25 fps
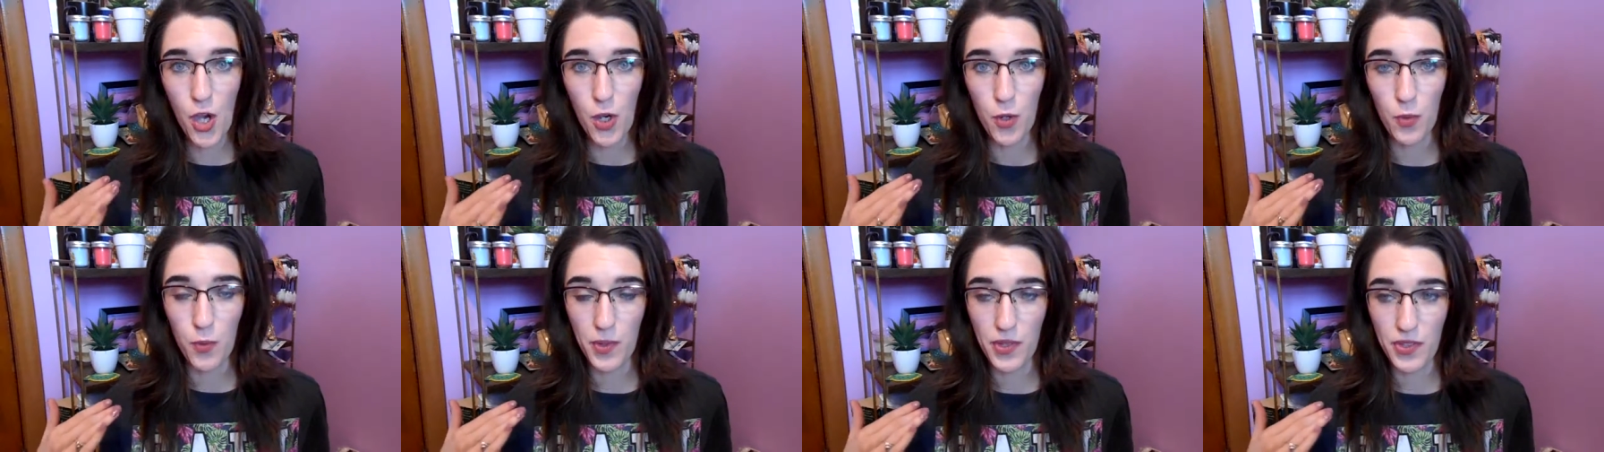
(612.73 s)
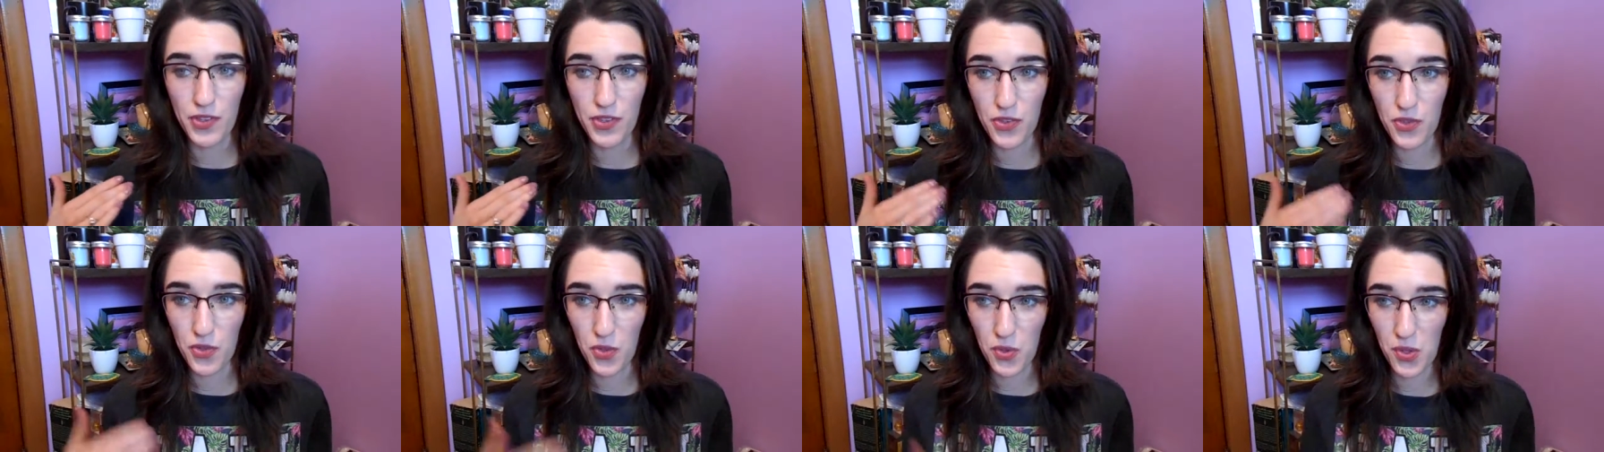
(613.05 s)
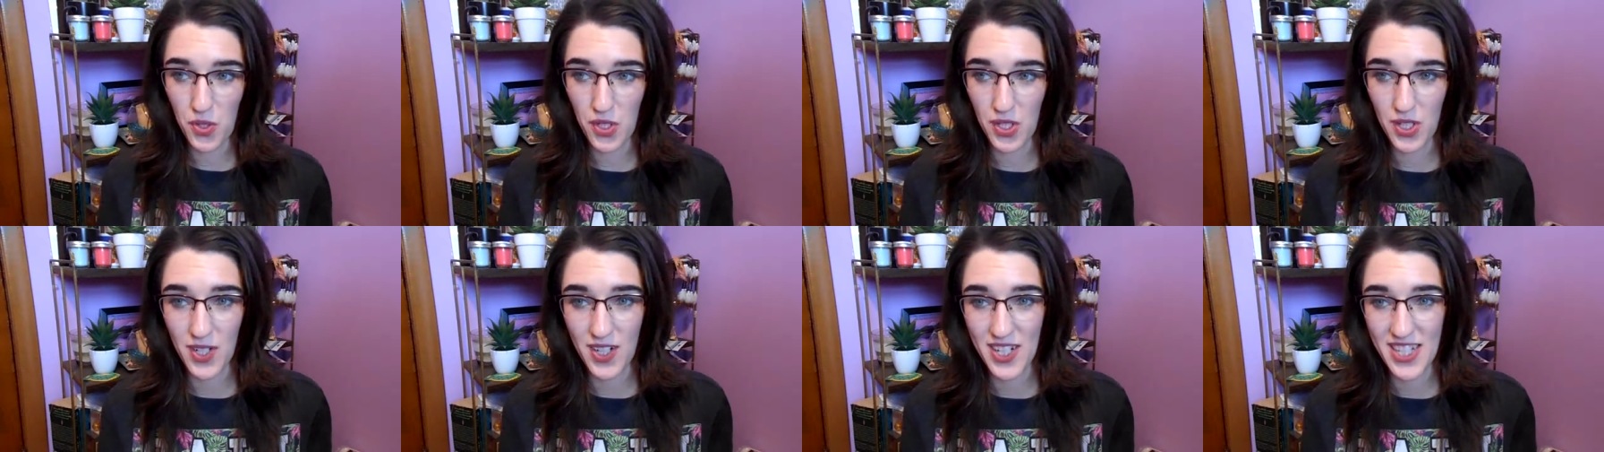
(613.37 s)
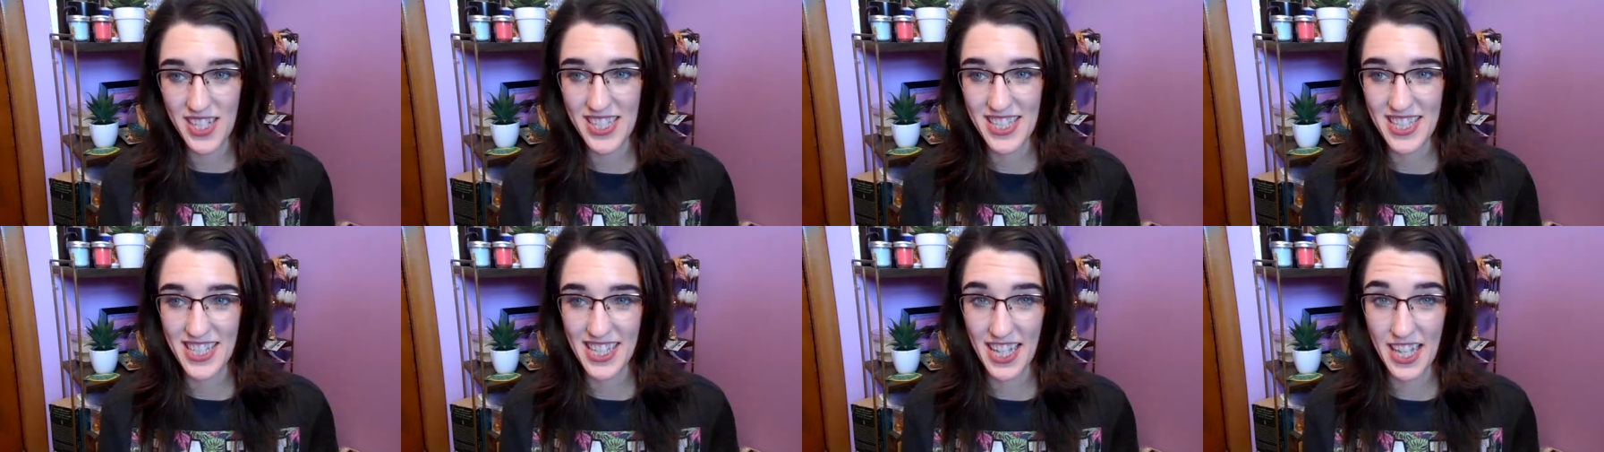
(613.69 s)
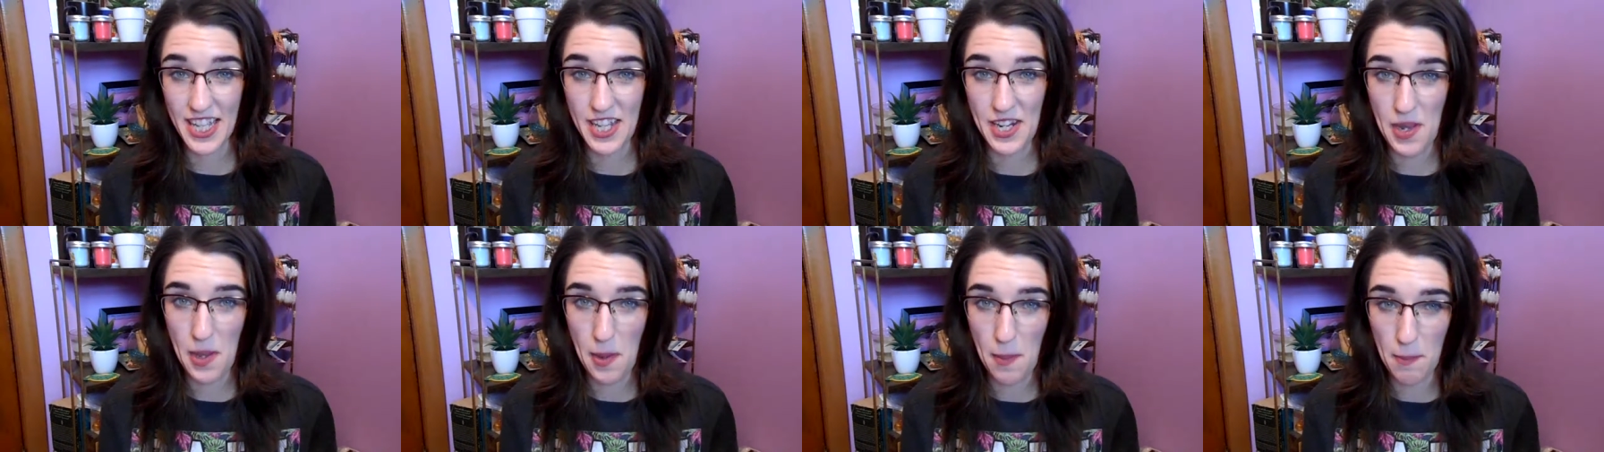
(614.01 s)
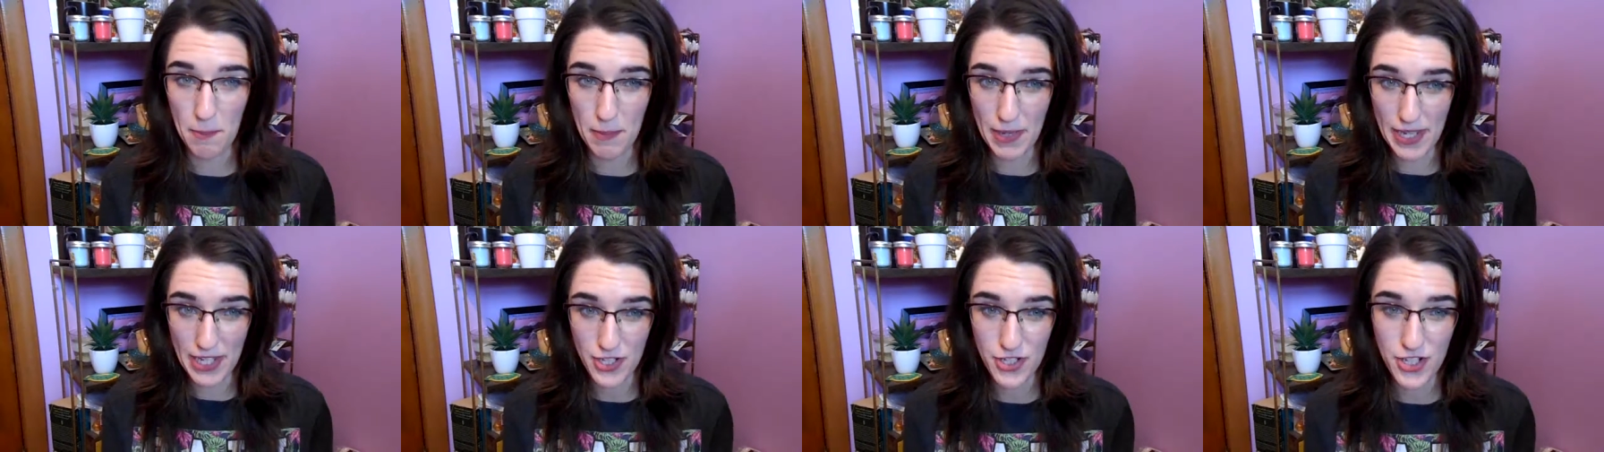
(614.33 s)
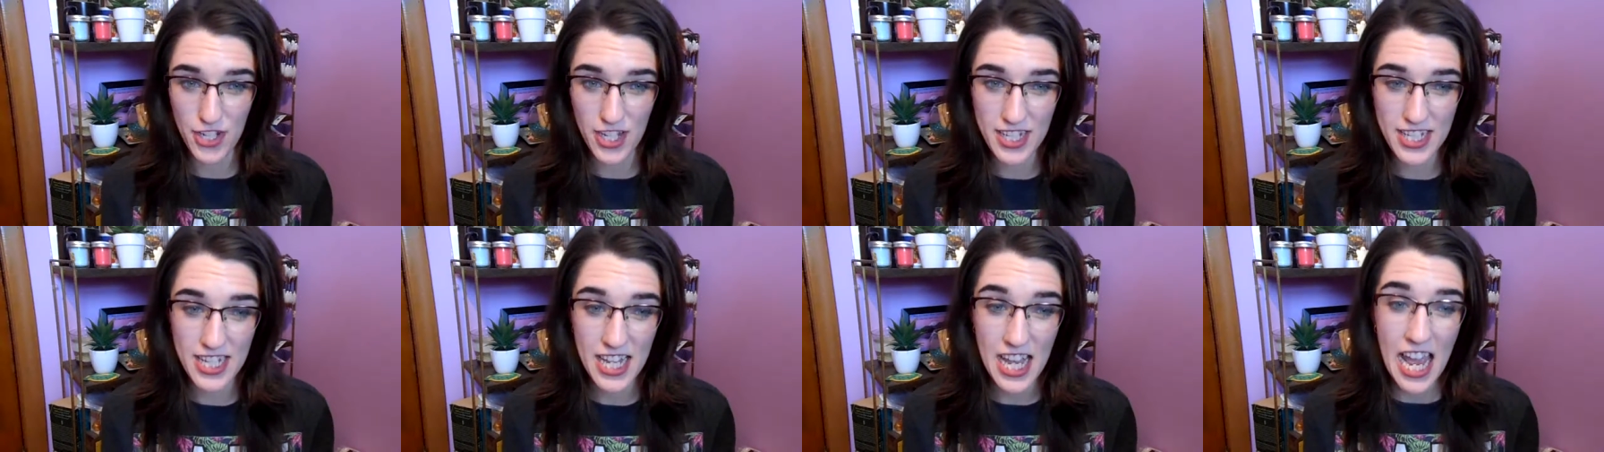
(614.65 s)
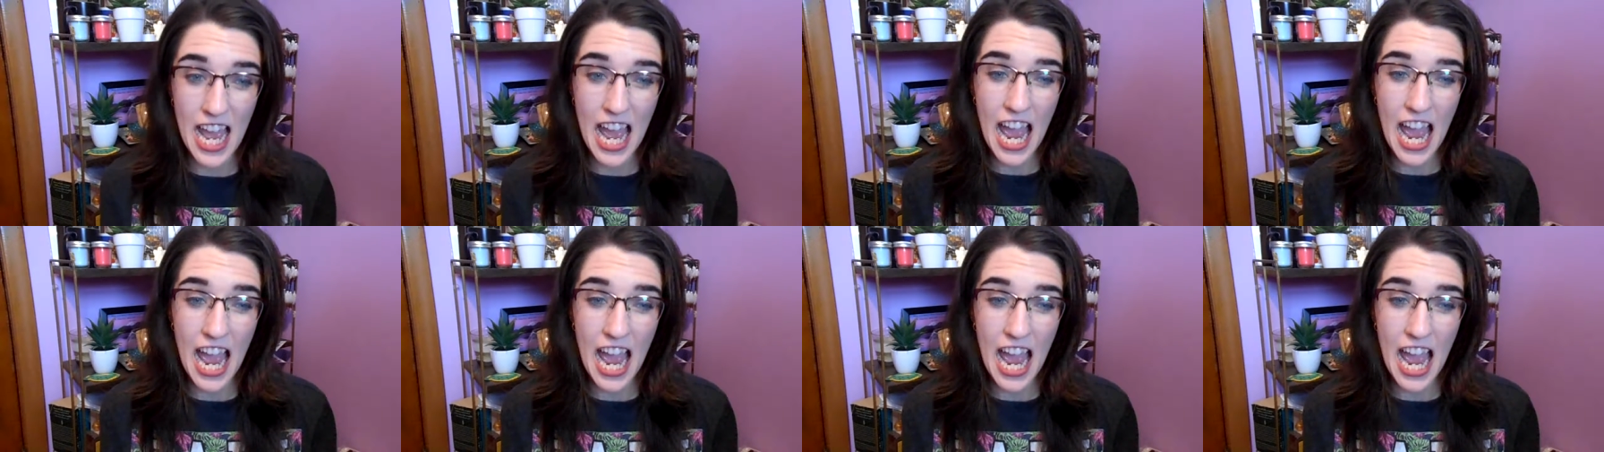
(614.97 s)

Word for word: with your skin budget.